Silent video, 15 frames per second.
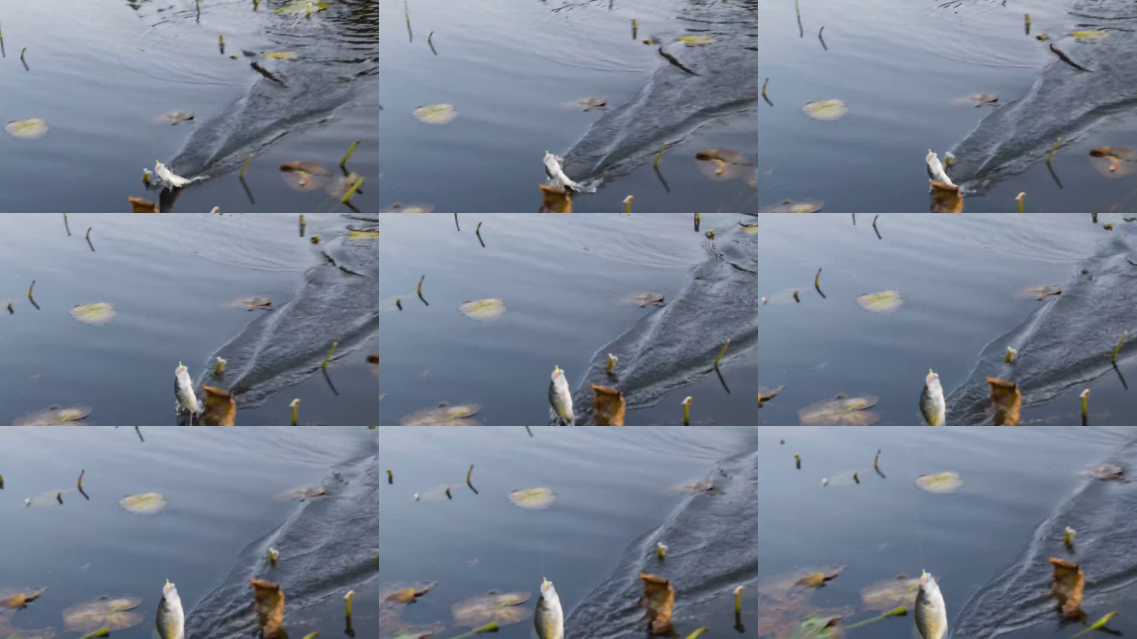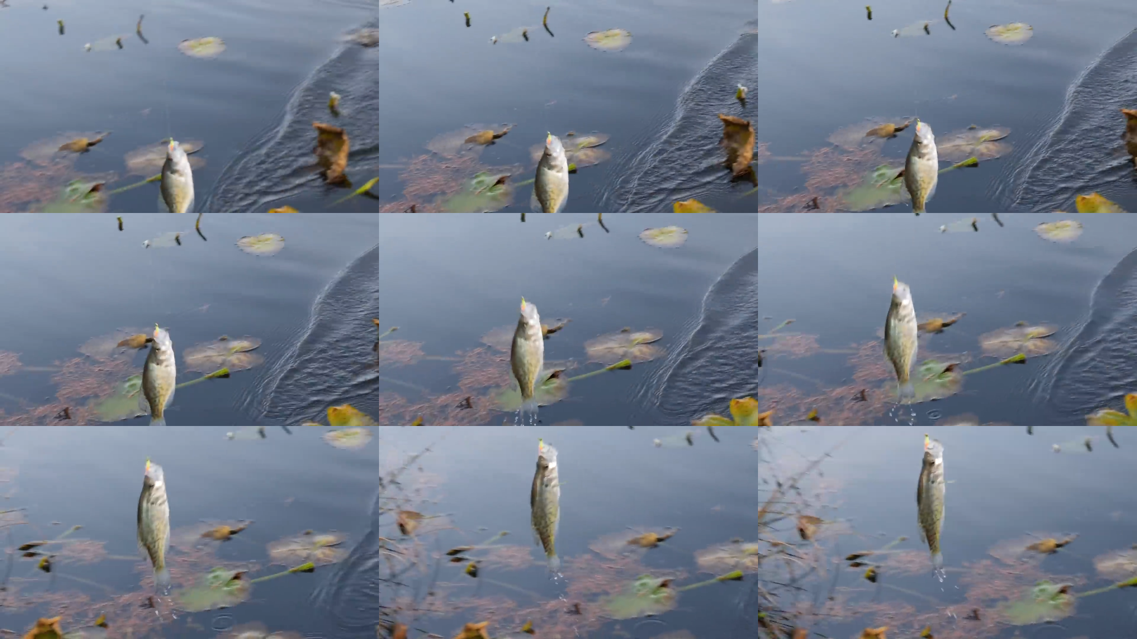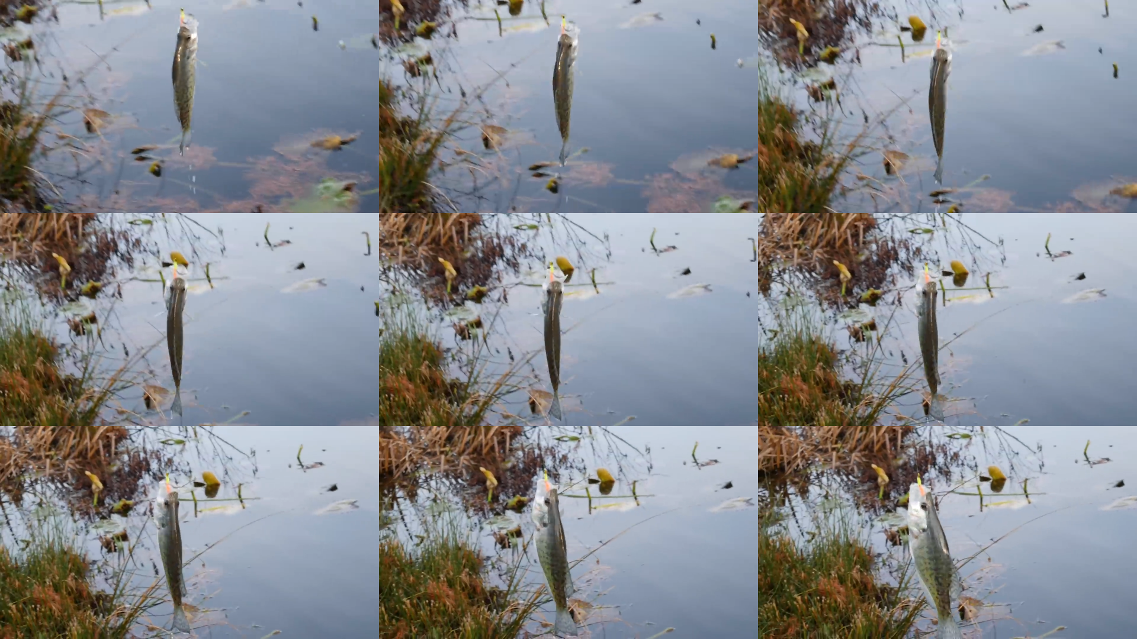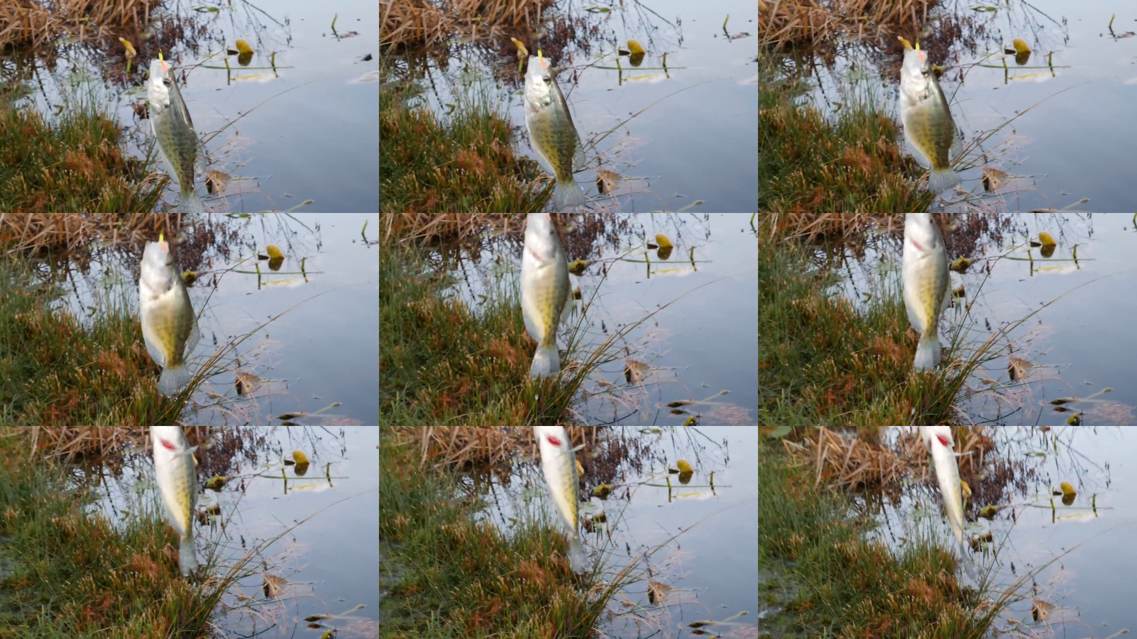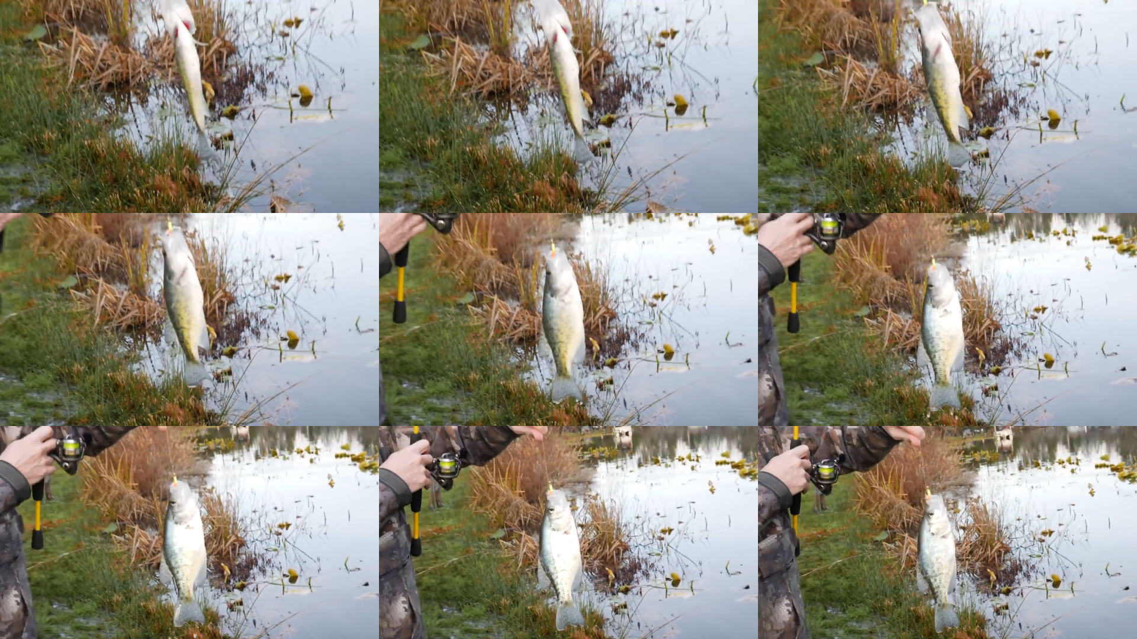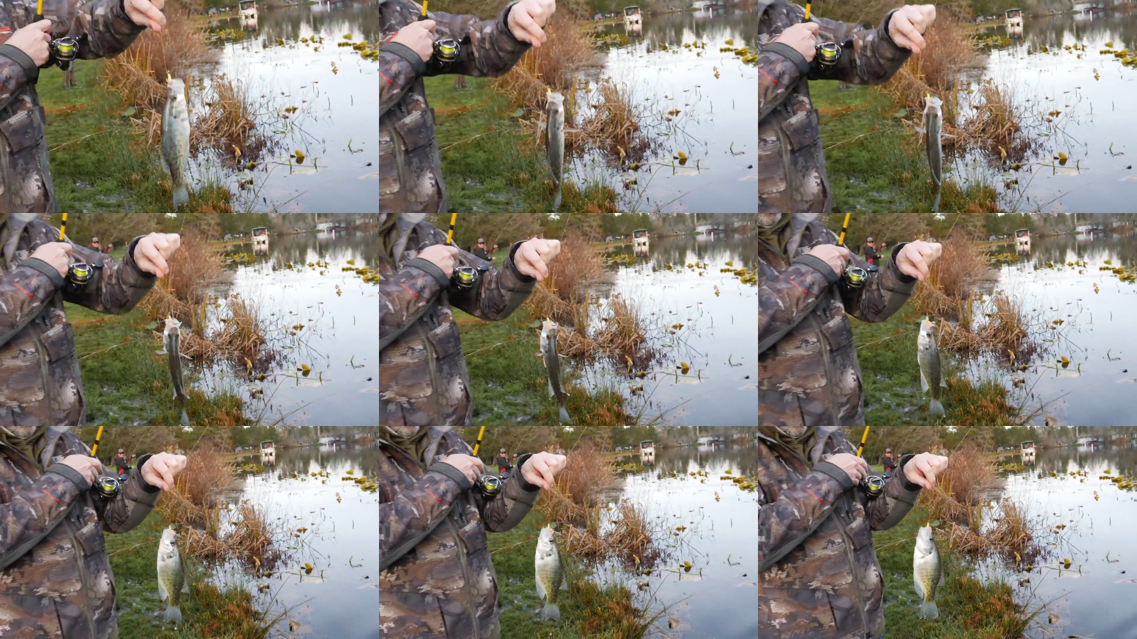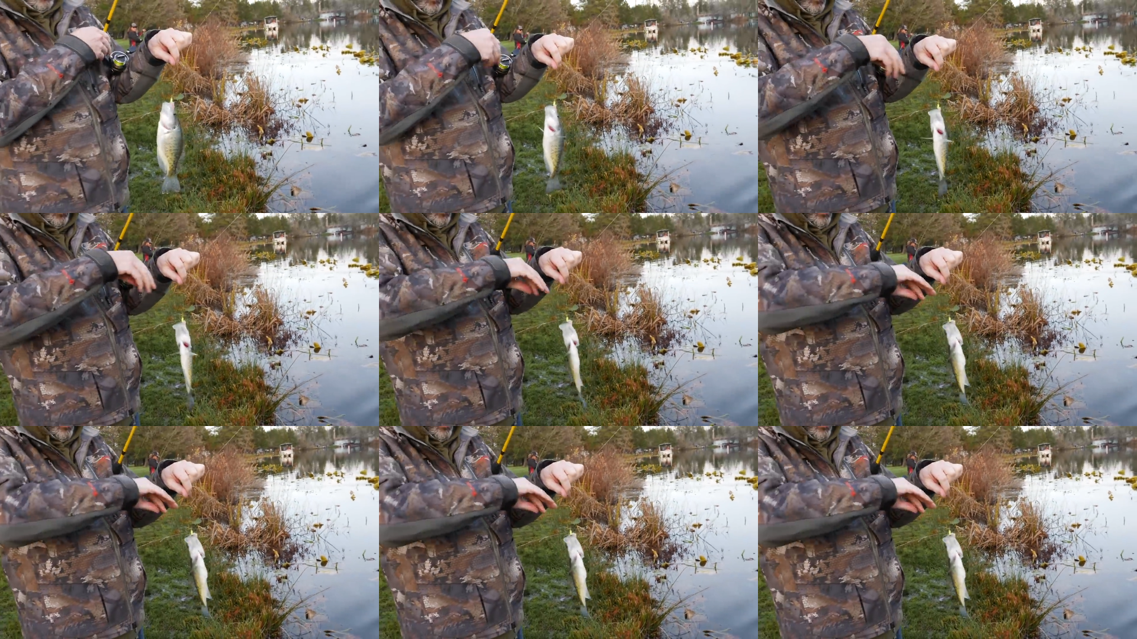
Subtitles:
(no speaker visible)